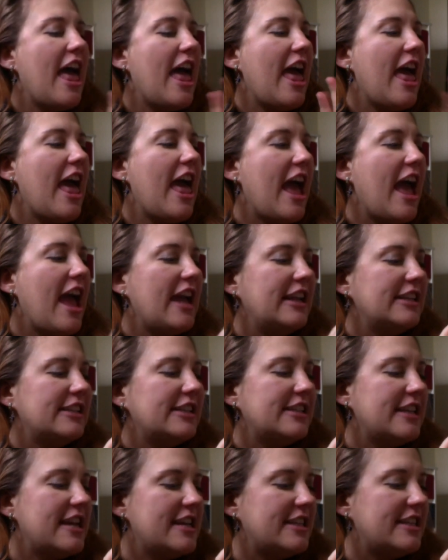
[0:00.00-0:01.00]
and
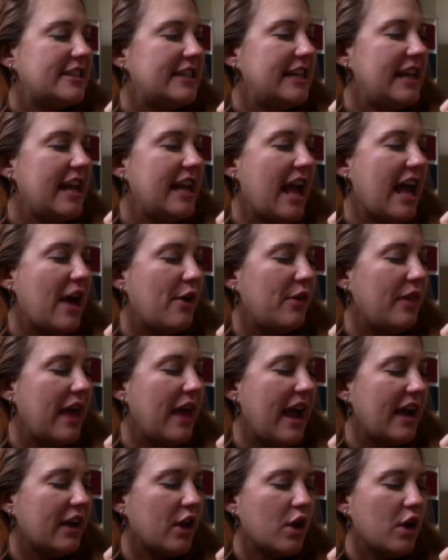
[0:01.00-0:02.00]
see how
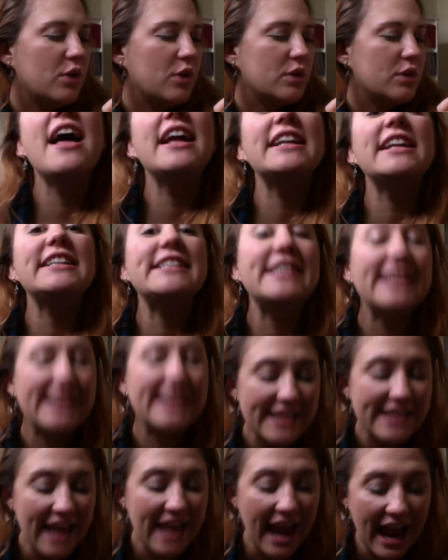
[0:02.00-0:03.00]
that goes.
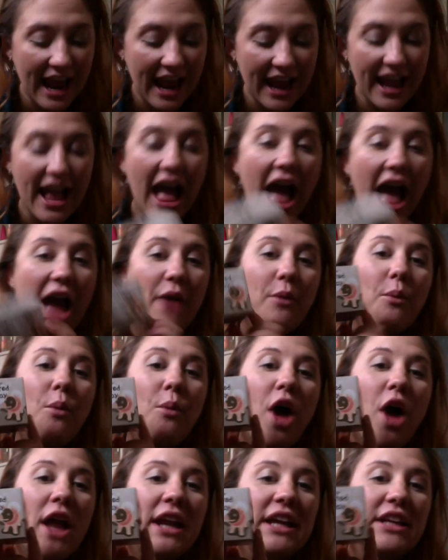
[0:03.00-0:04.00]
Today, I'm
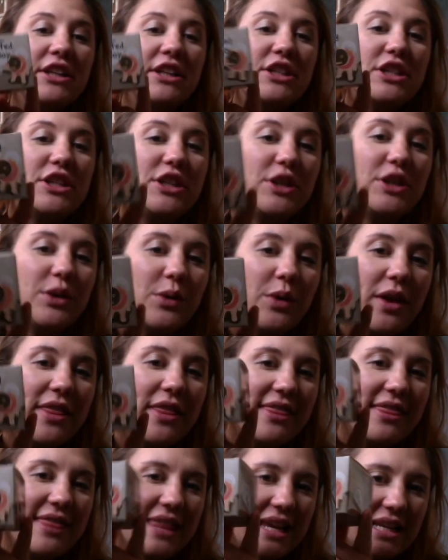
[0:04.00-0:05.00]
wanting to do
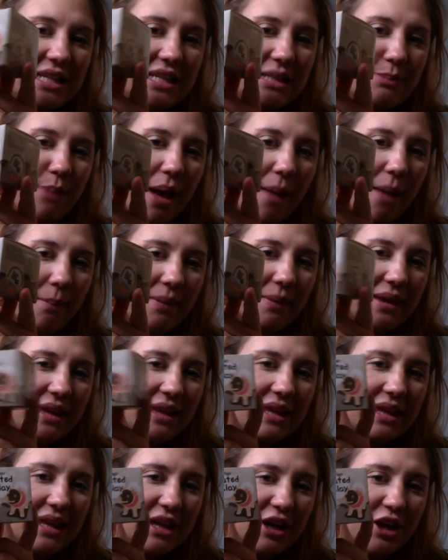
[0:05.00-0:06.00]
this puppy
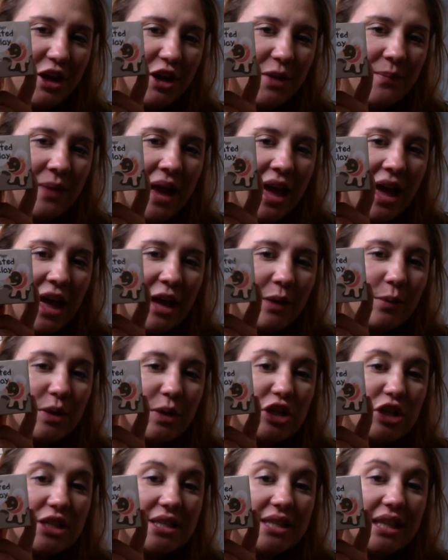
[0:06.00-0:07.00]
here,
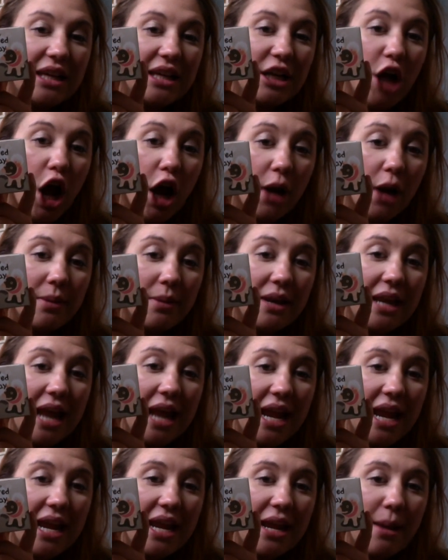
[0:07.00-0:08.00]
which is the
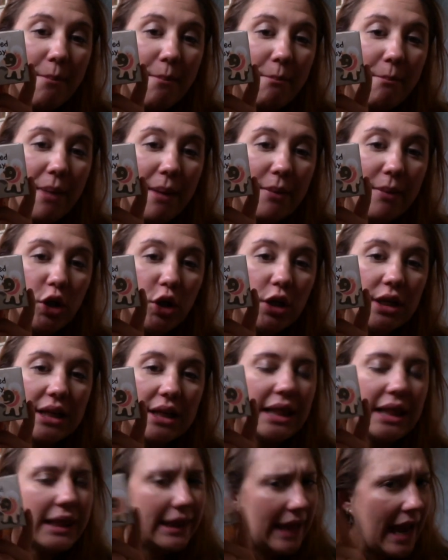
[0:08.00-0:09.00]
carbonated bubble
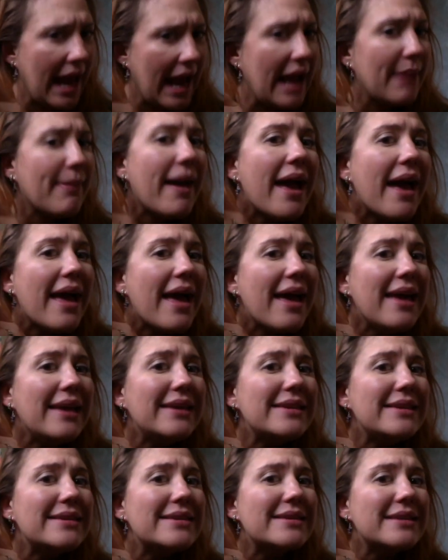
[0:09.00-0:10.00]
clay
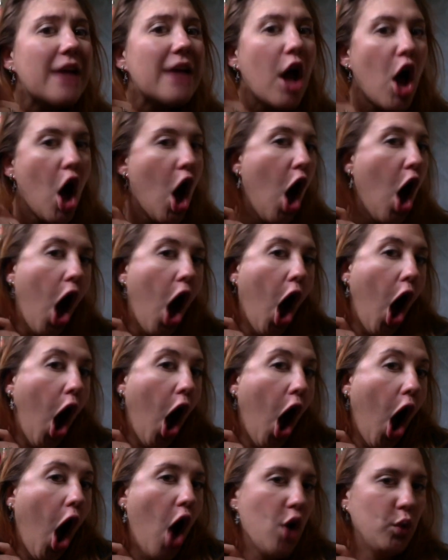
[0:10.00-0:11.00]
mask.
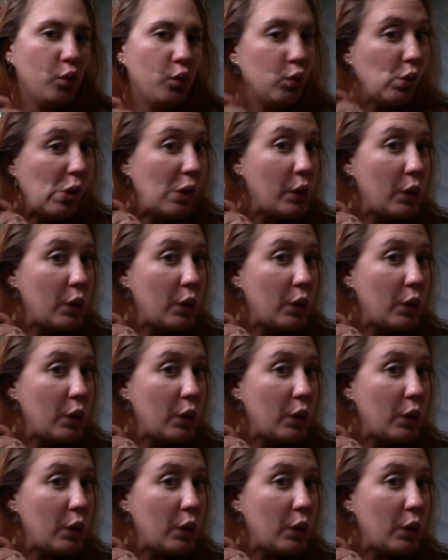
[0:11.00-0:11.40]
Woo!